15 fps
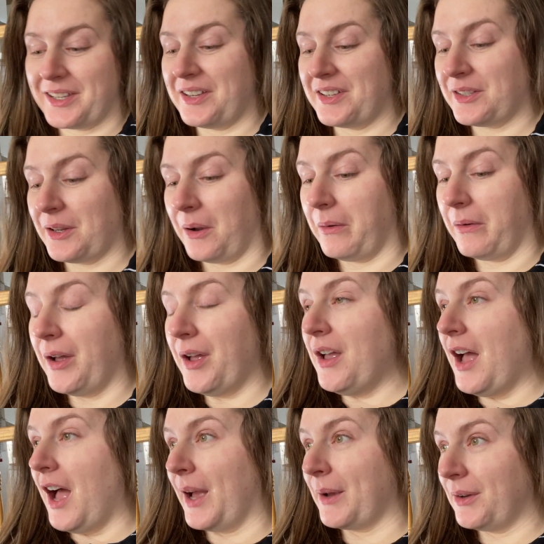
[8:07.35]
So
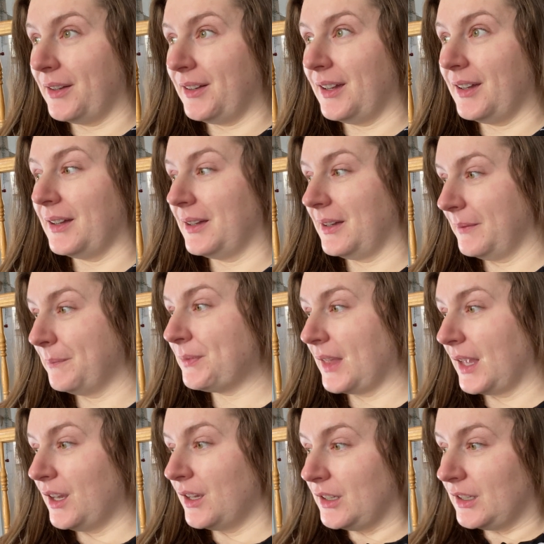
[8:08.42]
I'm going to
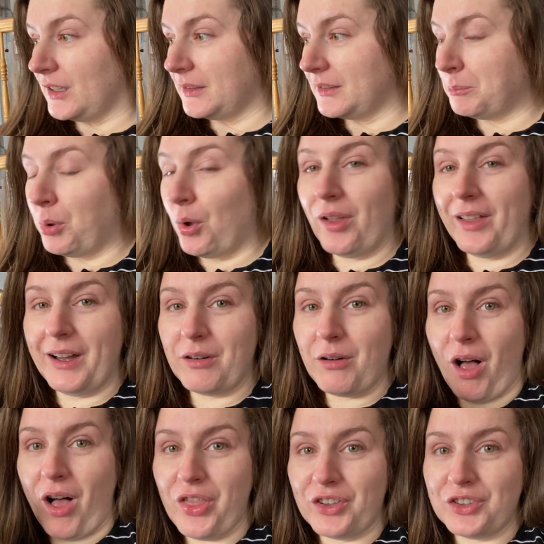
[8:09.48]
pull out
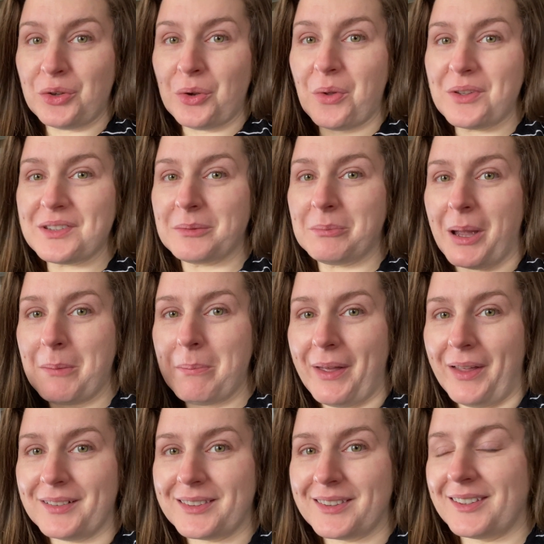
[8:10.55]
all the tools in my
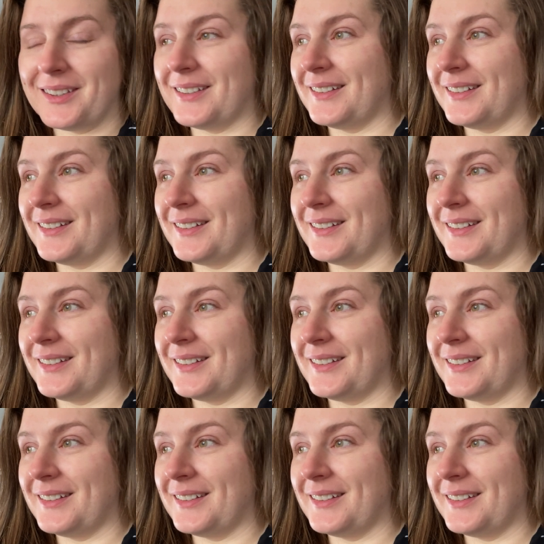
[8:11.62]
belt.